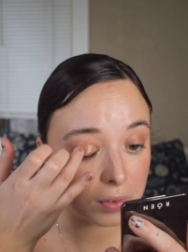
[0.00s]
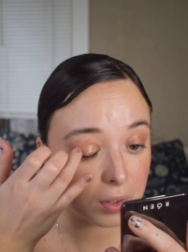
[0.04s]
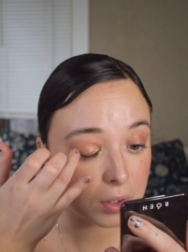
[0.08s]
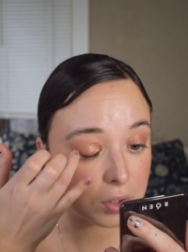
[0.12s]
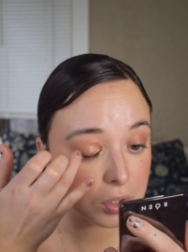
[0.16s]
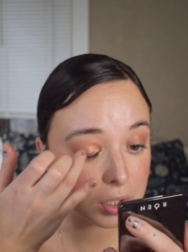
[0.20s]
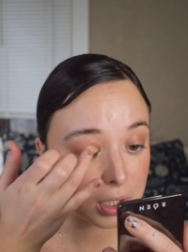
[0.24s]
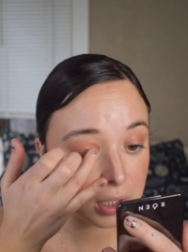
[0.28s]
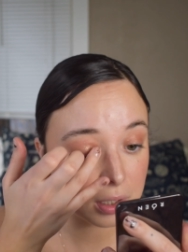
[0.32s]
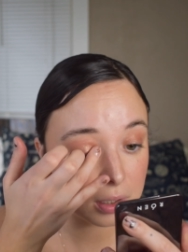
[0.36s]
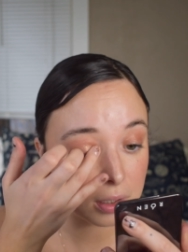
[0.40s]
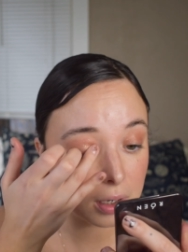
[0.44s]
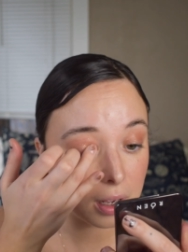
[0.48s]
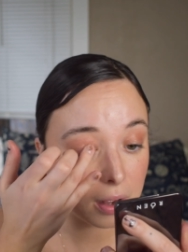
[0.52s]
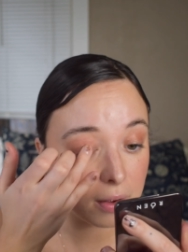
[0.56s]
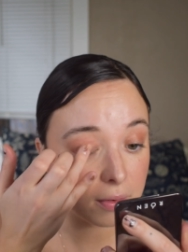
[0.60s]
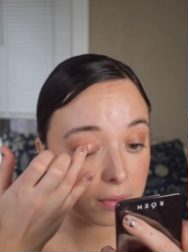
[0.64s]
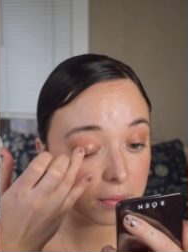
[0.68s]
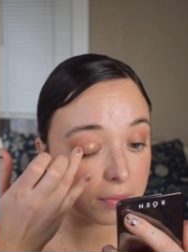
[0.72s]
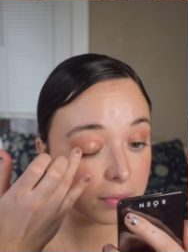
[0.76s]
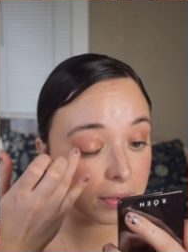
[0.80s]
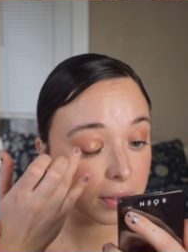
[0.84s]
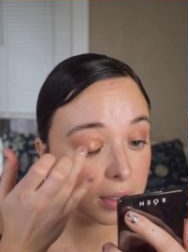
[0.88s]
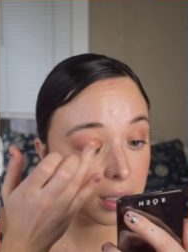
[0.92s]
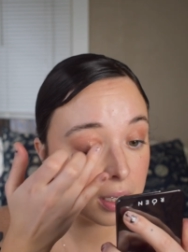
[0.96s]
version
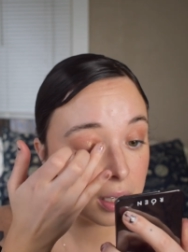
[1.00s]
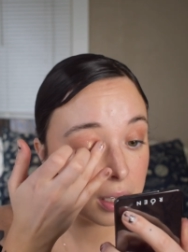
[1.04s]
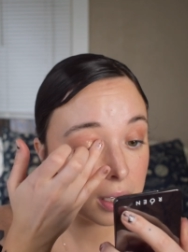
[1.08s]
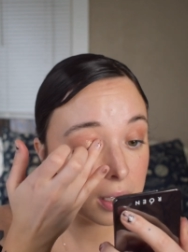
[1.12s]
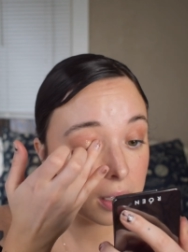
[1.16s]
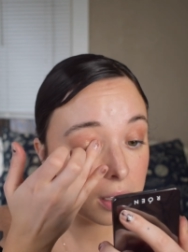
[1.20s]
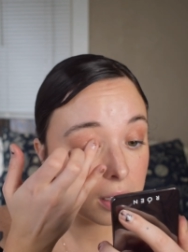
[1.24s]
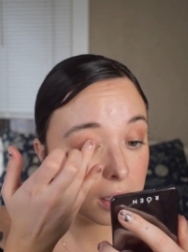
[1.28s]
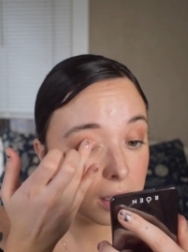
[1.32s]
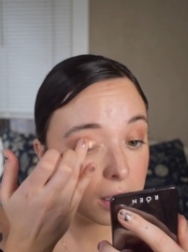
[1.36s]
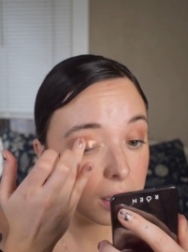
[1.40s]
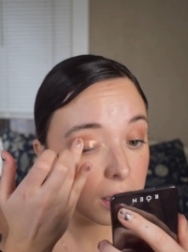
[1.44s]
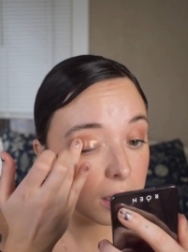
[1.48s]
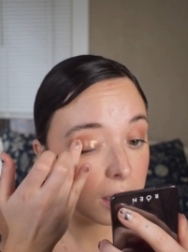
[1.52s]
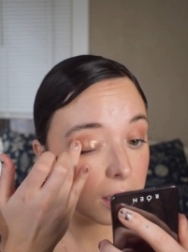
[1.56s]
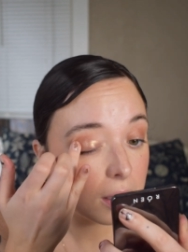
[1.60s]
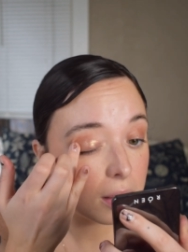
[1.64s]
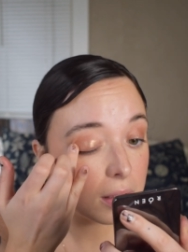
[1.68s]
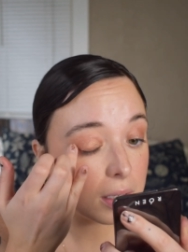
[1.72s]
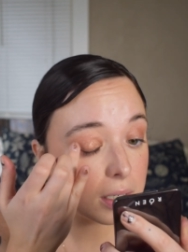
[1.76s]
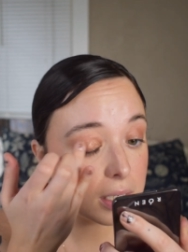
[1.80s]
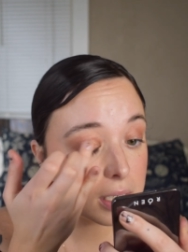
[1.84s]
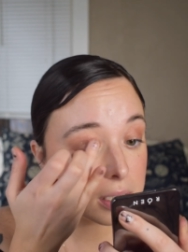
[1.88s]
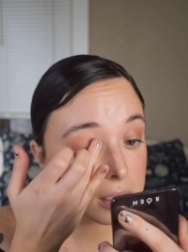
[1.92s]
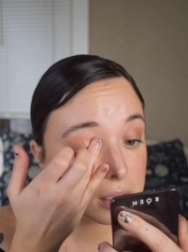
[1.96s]
of
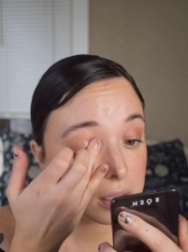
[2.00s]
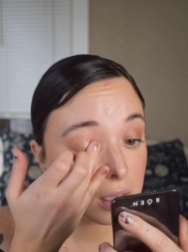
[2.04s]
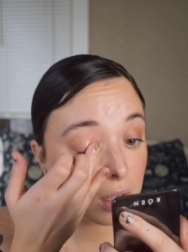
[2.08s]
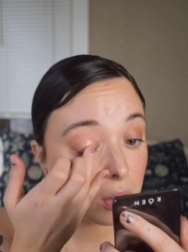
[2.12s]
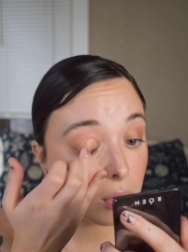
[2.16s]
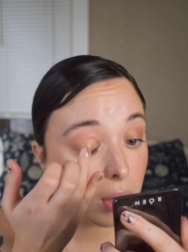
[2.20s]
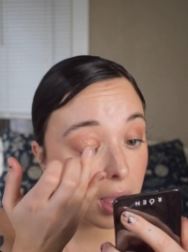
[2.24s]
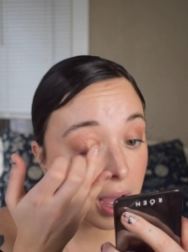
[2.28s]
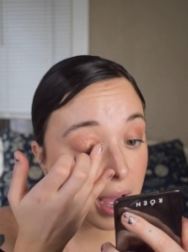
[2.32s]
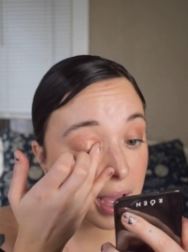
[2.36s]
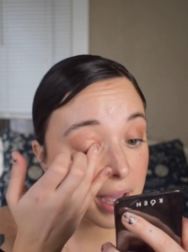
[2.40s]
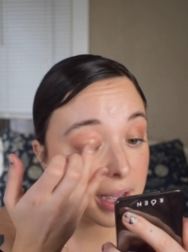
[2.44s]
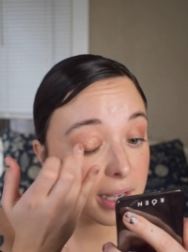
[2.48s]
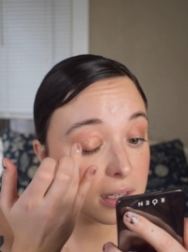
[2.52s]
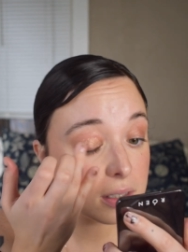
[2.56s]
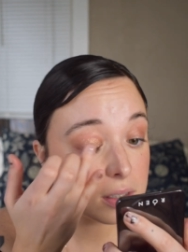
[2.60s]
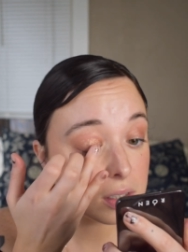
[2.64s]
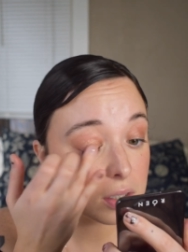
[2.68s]
the Disco Eye,